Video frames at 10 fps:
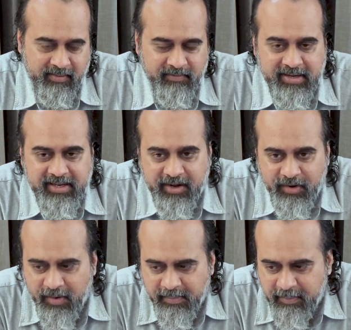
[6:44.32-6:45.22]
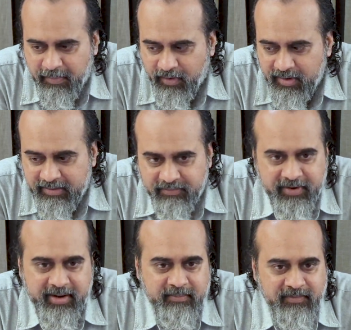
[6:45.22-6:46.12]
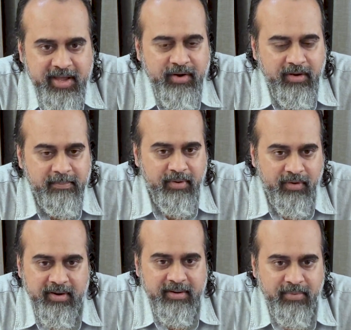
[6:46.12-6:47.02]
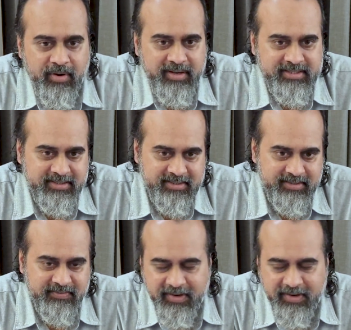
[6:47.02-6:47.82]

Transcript: One cannot be born in freedom. We are all born in bondages.